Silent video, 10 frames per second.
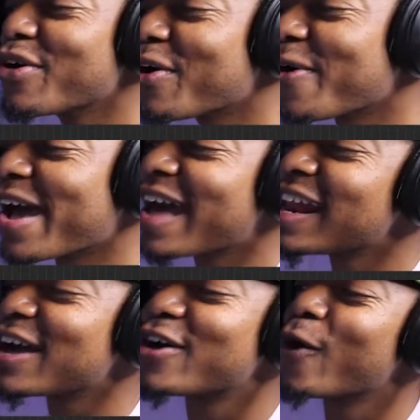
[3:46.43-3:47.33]
go ahead
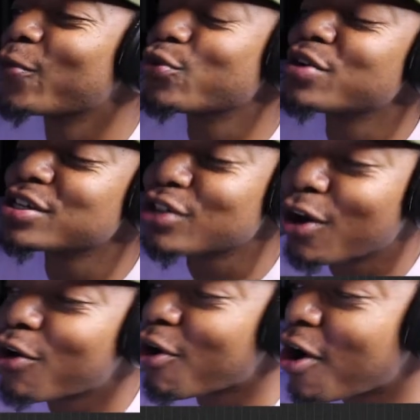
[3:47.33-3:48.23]
and go through this
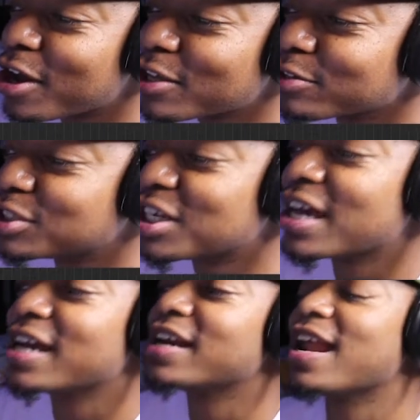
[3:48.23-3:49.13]
whole audio chain.